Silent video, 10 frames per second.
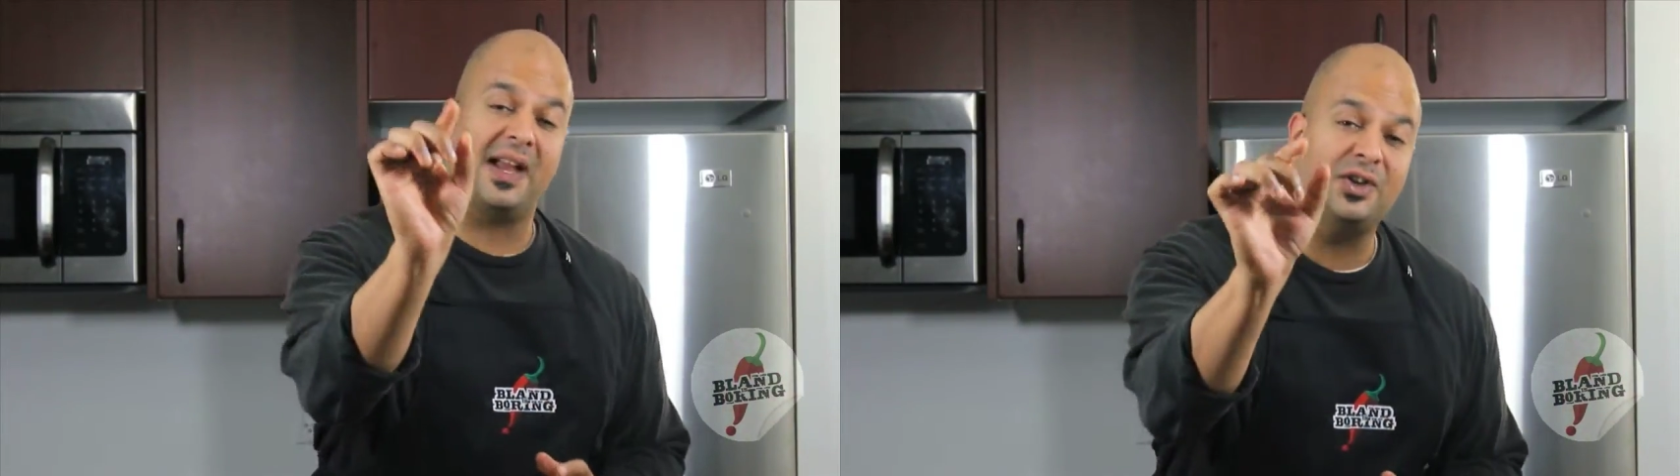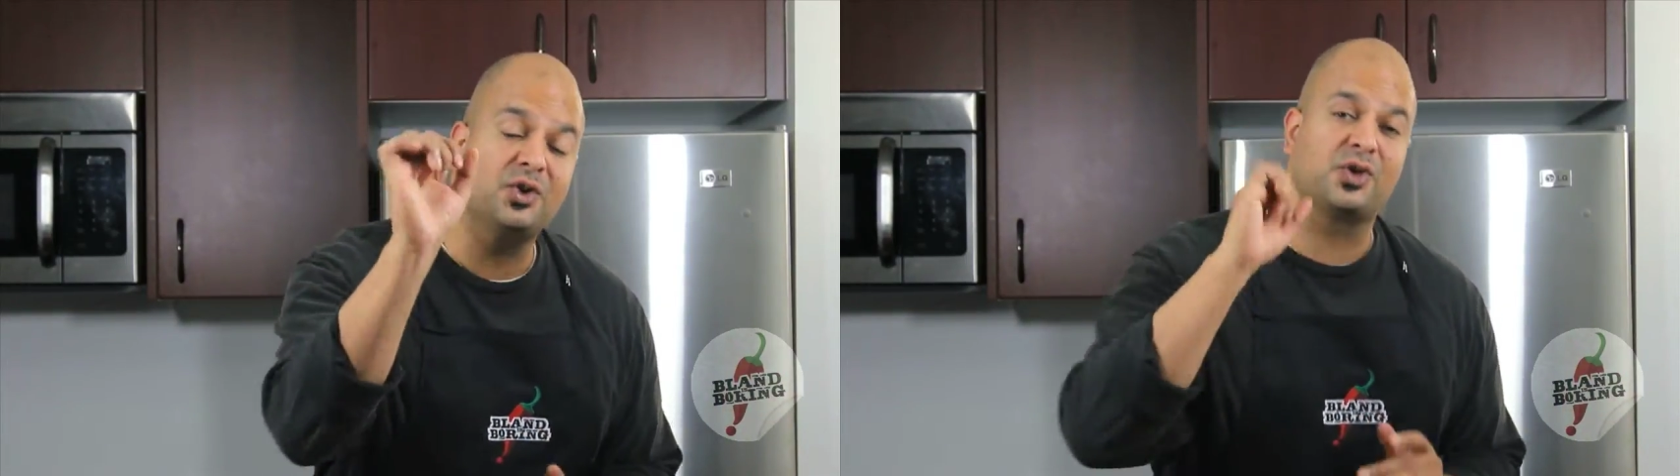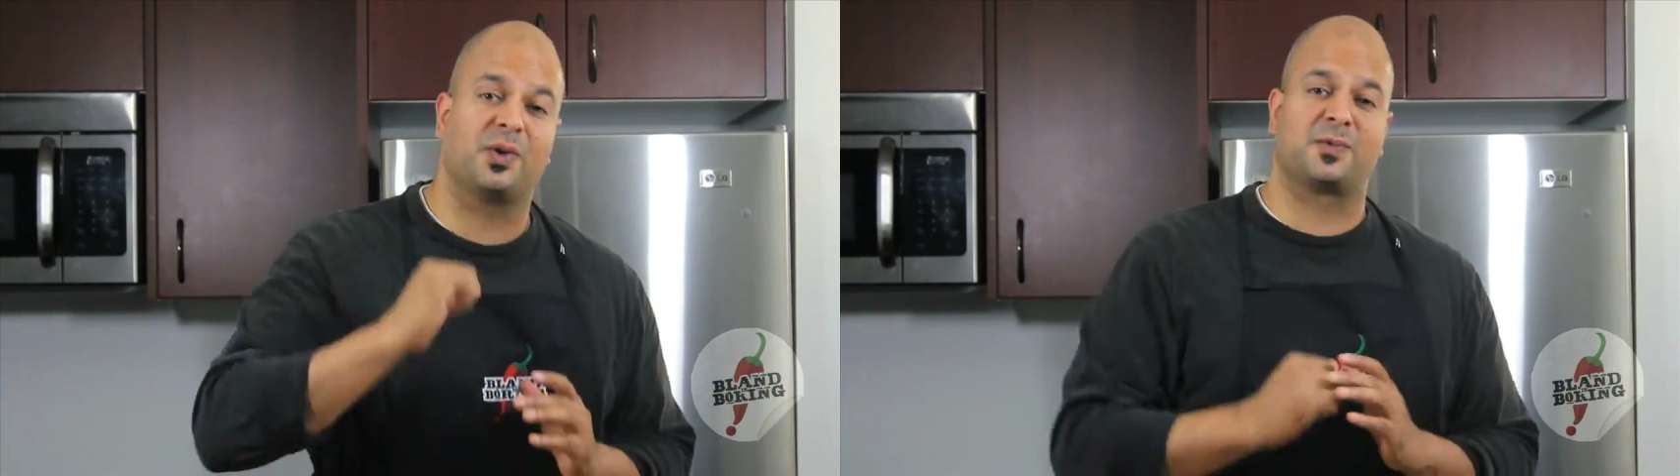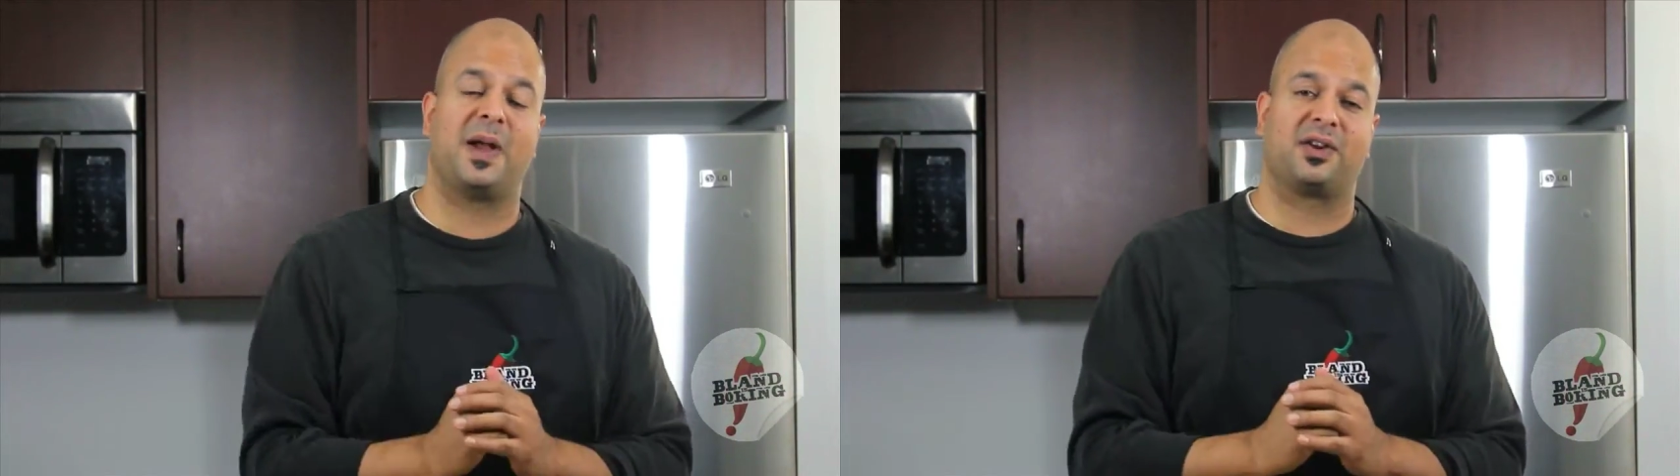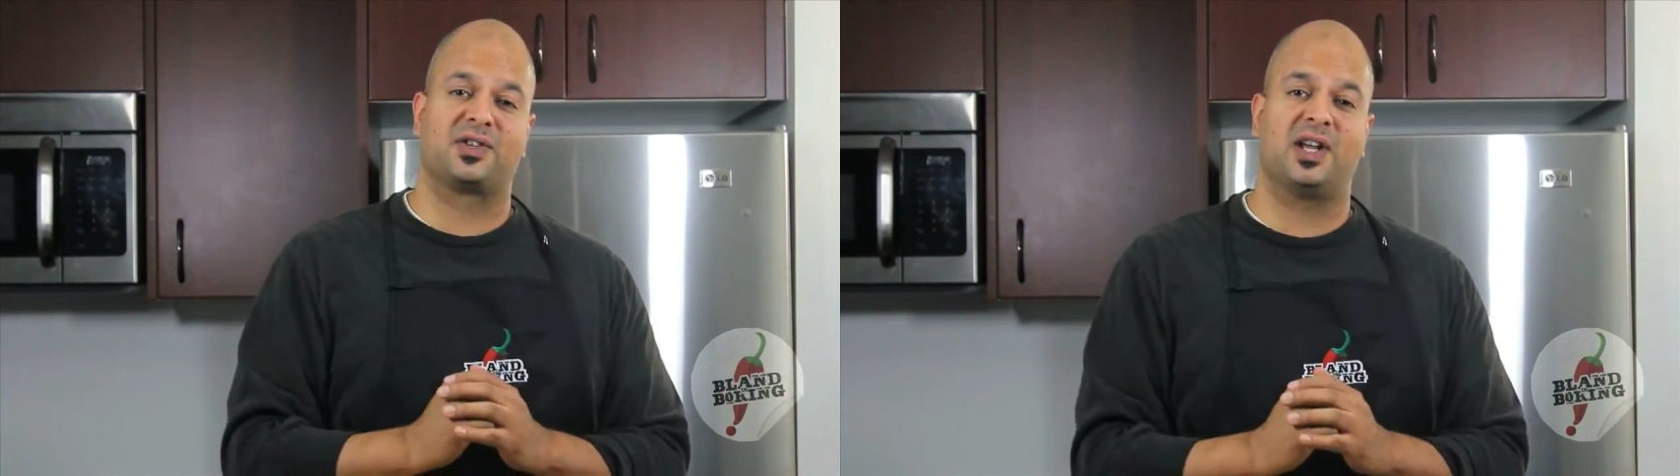and you should
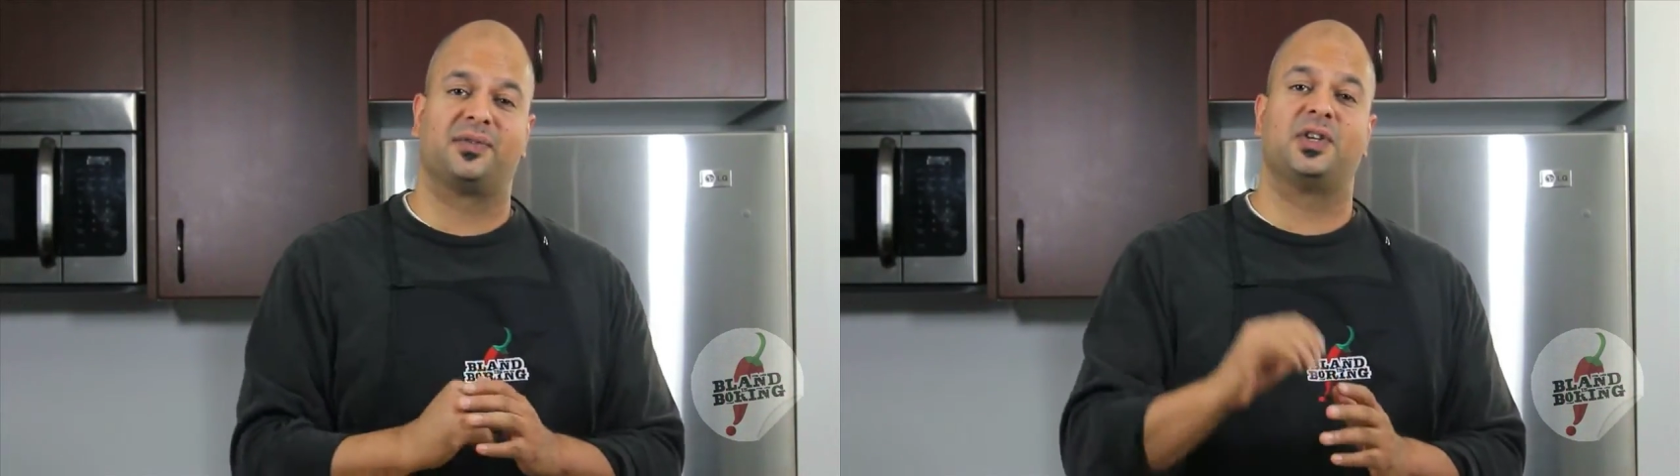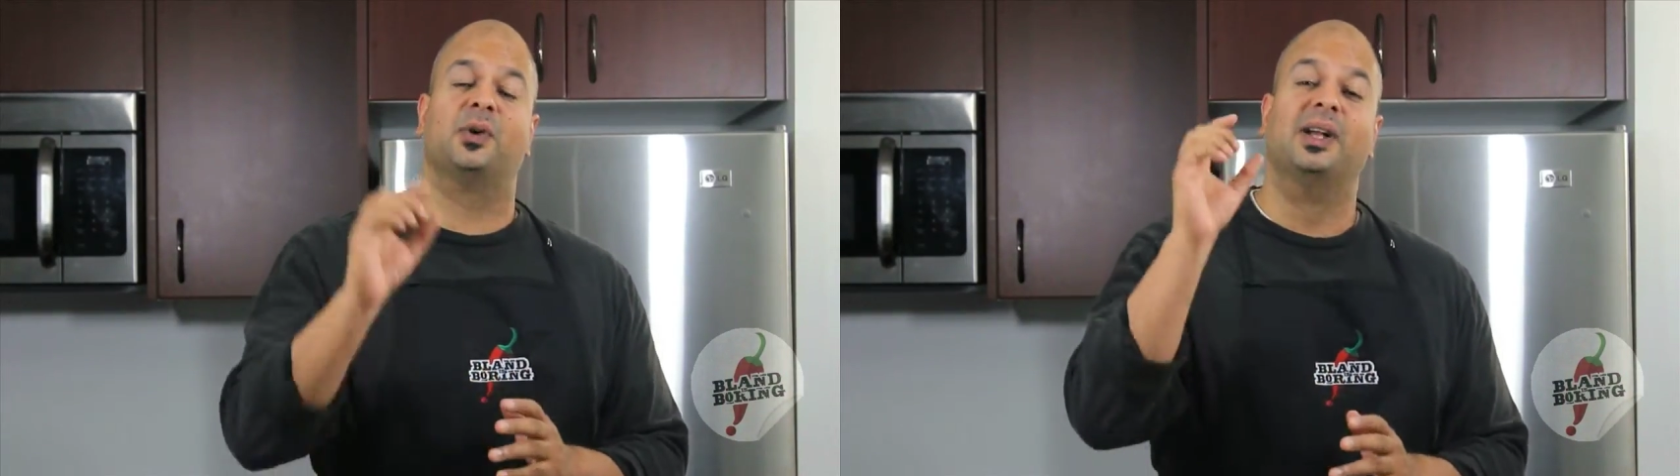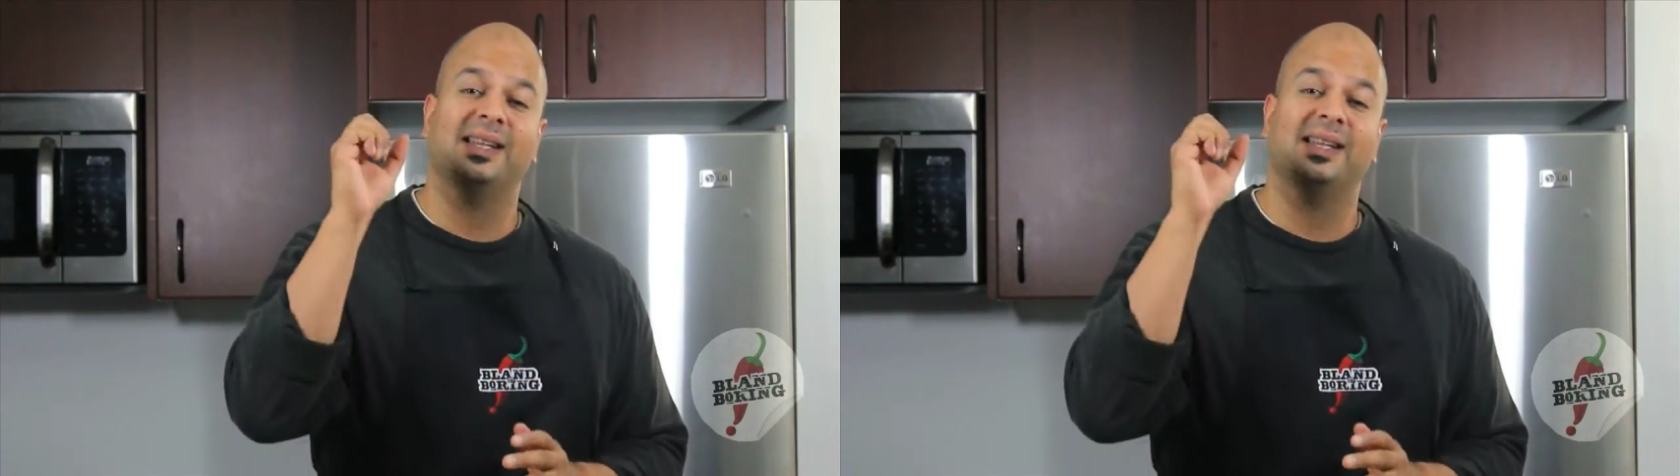respect yourself too.